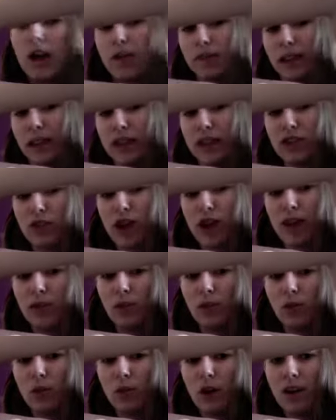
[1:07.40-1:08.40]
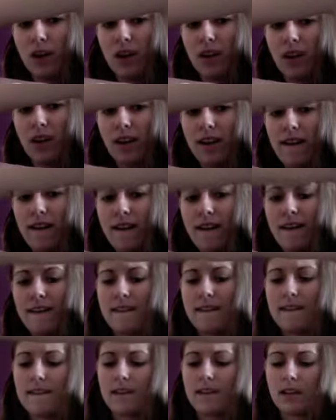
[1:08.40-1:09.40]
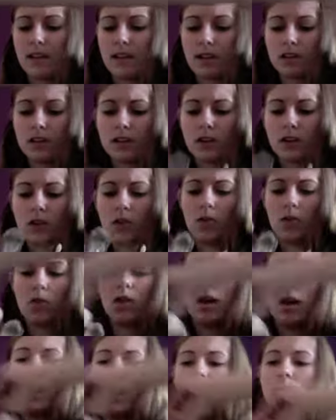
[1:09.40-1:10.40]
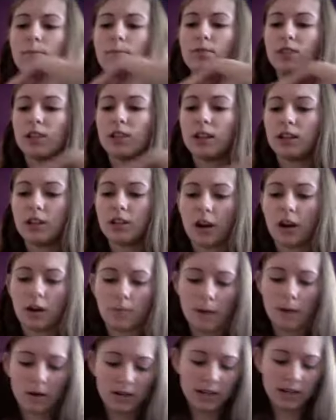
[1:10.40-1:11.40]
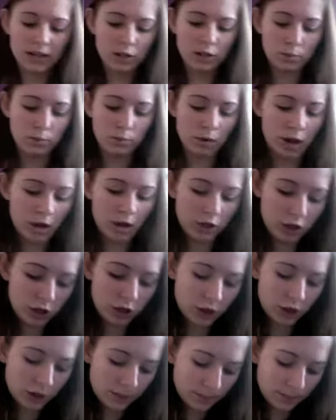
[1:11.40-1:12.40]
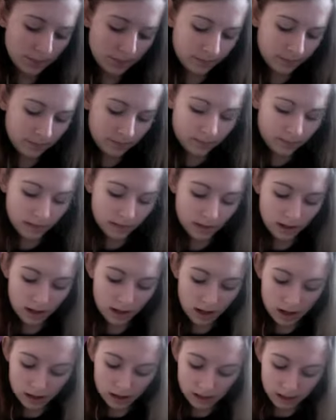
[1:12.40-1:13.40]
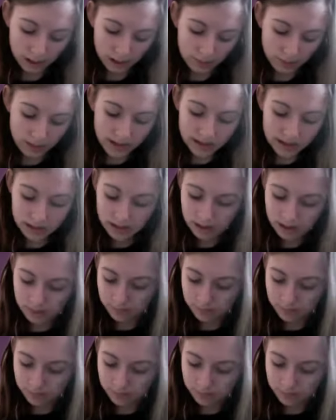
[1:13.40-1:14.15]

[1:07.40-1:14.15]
like travel one. So I'm just going to talk about each brush a little bit.